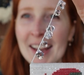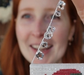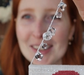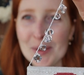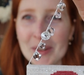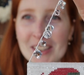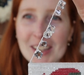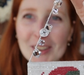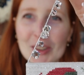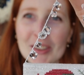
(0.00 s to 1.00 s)
And to me,
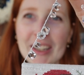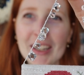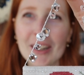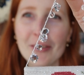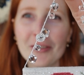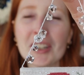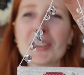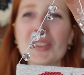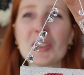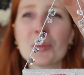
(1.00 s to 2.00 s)
they look like
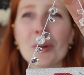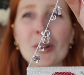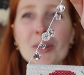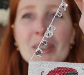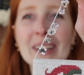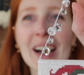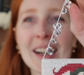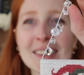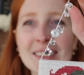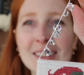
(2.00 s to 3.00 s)
fun, sparkly
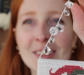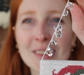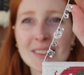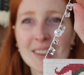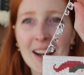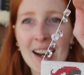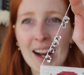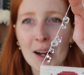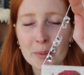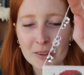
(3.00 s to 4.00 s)
icicles. I
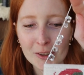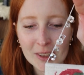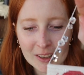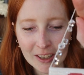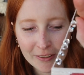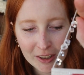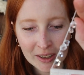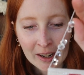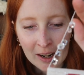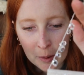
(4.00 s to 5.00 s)
absolutely love it.
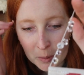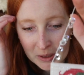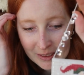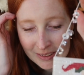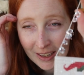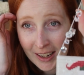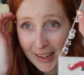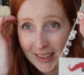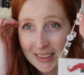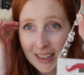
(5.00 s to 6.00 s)
But this
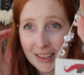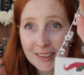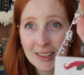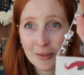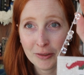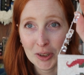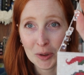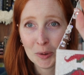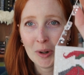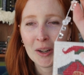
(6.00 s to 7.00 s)
guy does a
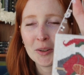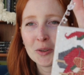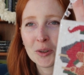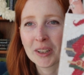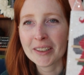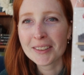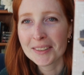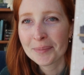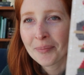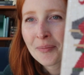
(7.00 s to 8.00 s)
few other tricks.